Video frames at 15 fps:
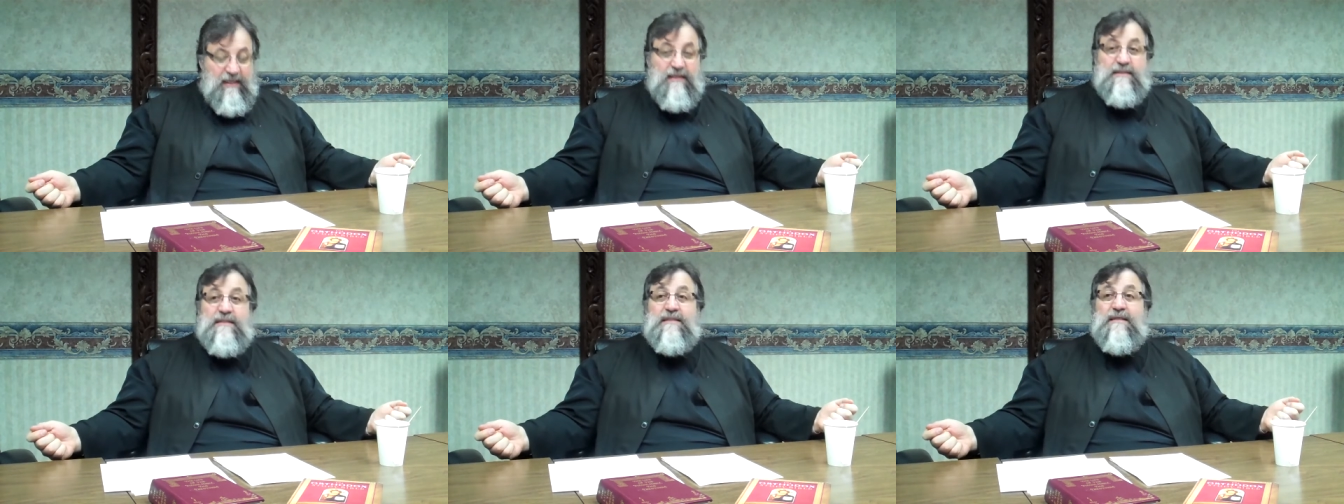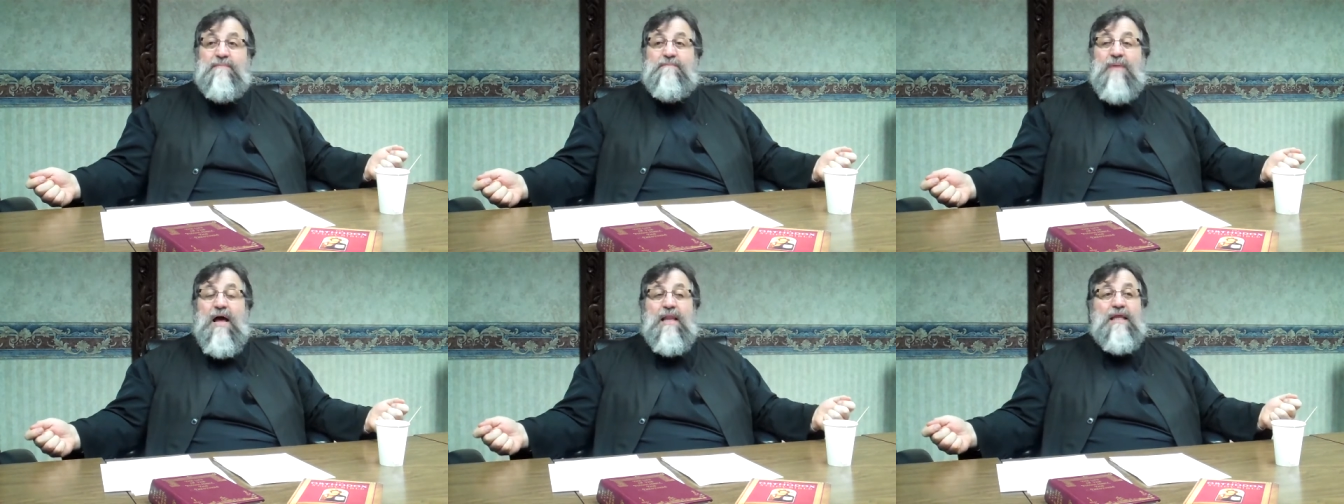
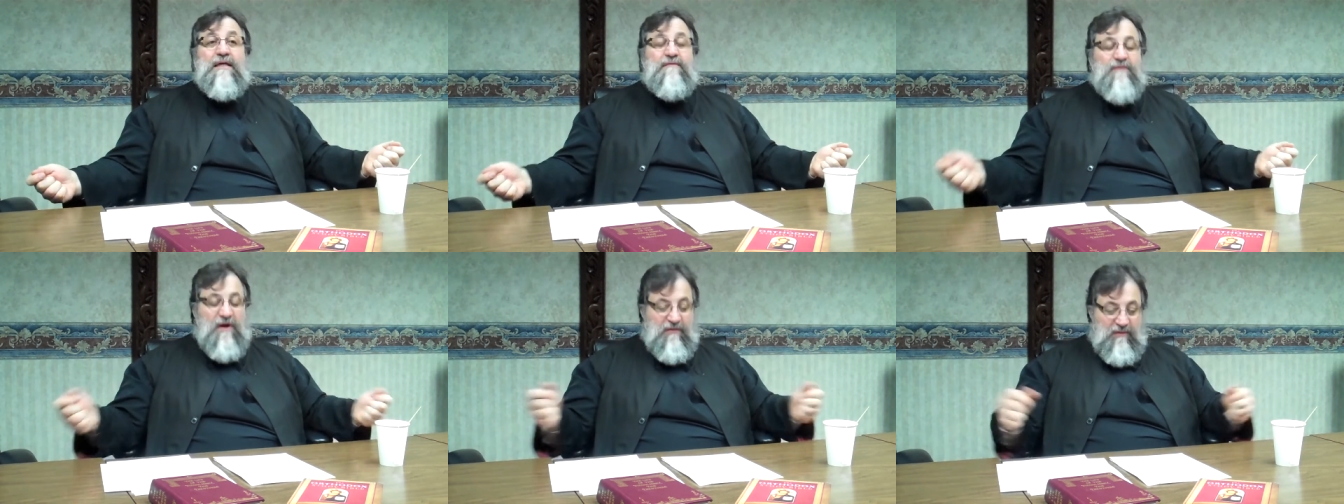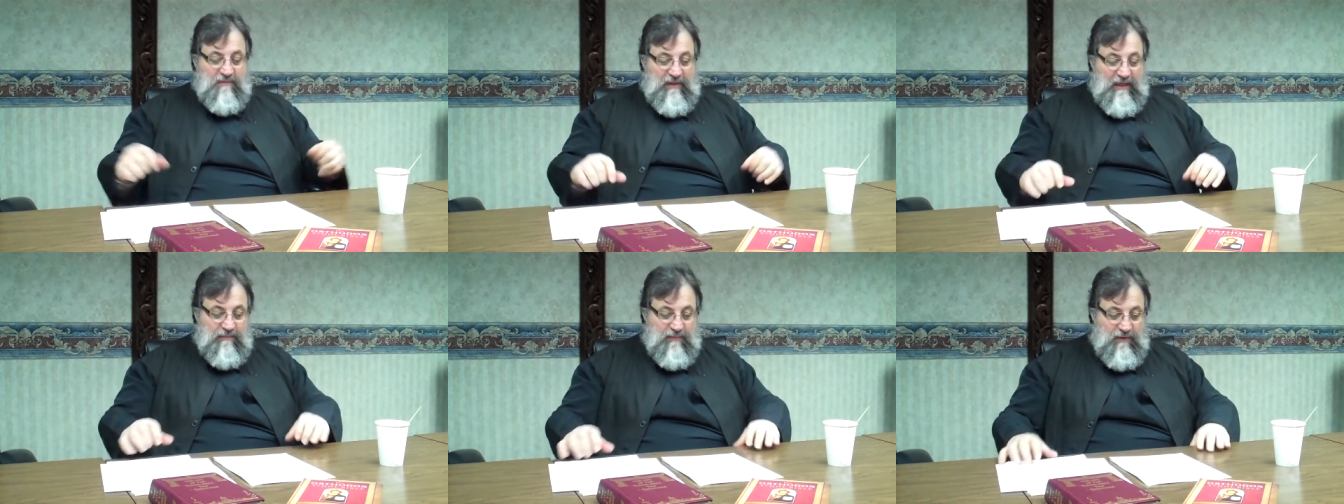symbolic of all the
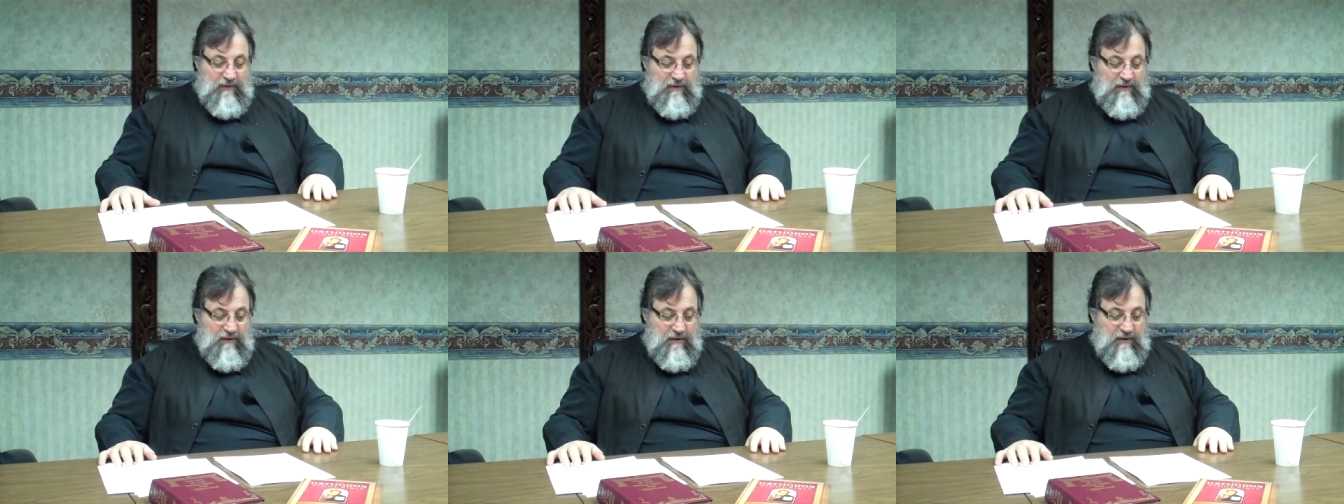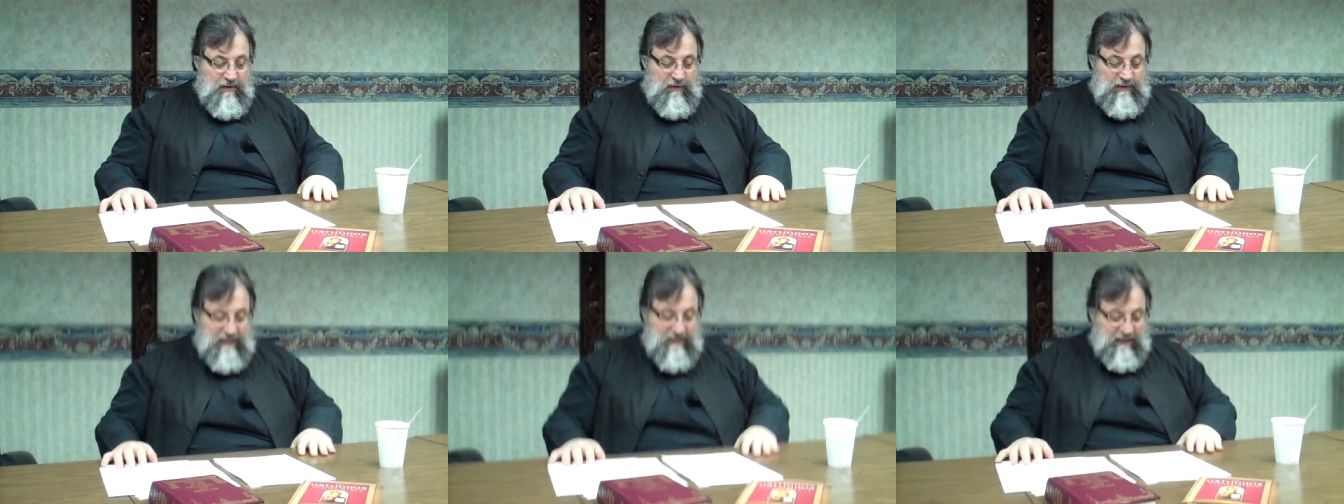people
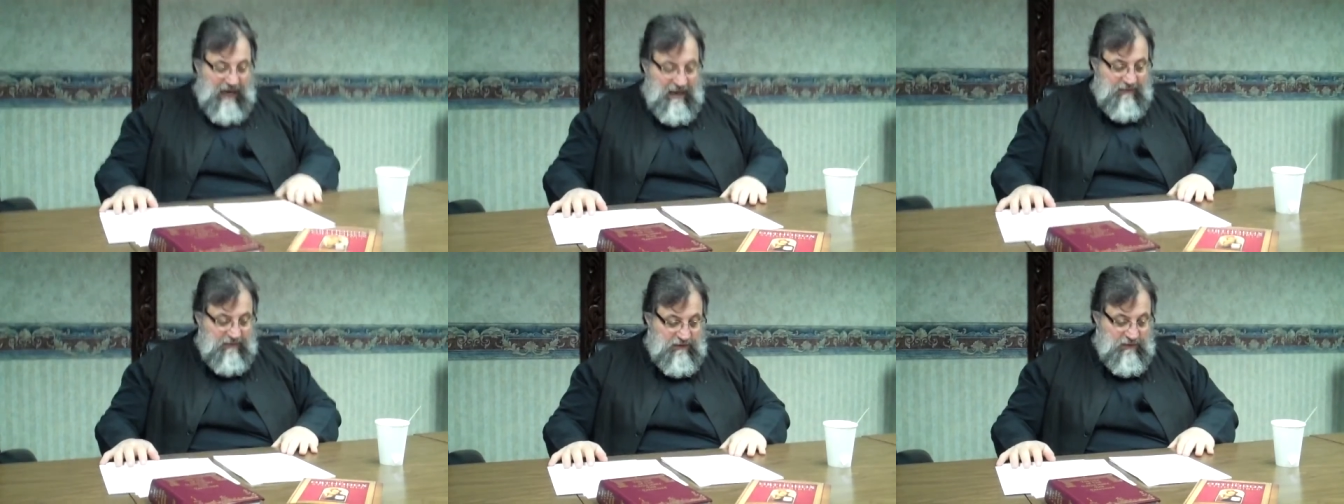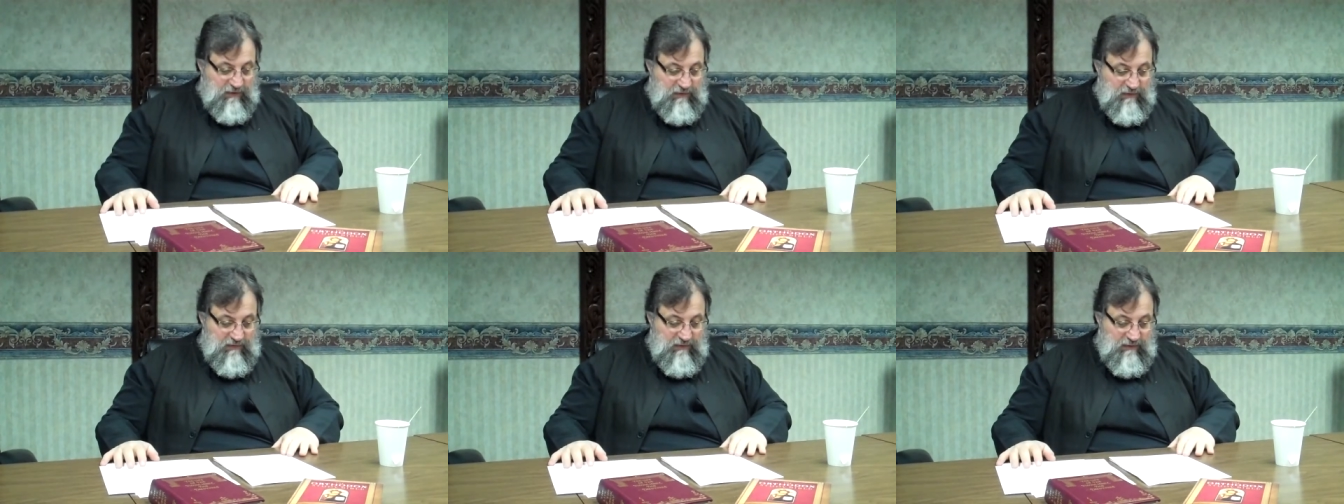who desire the
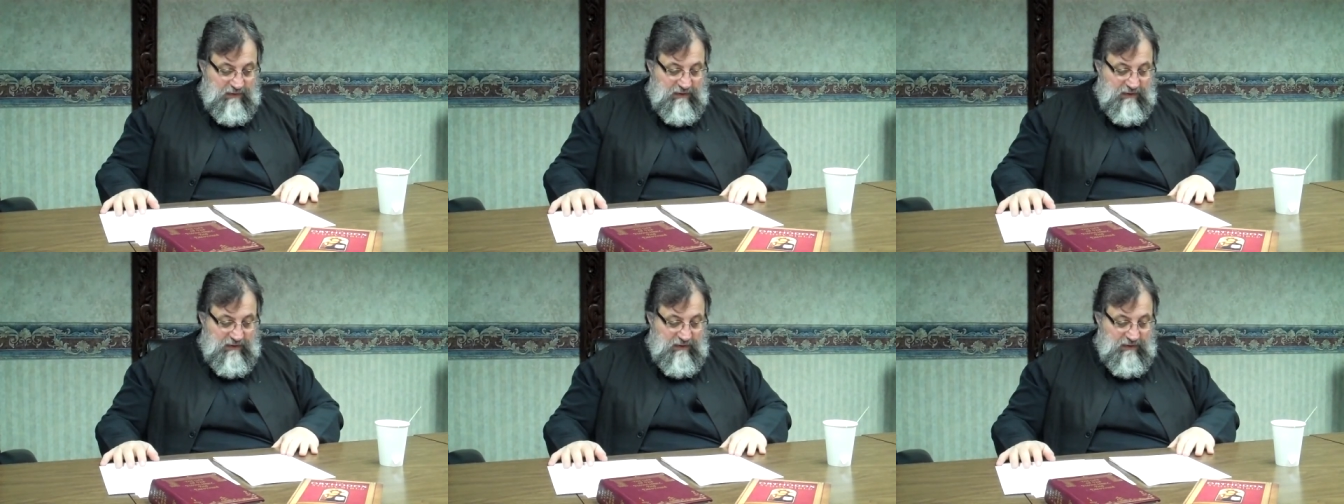truth.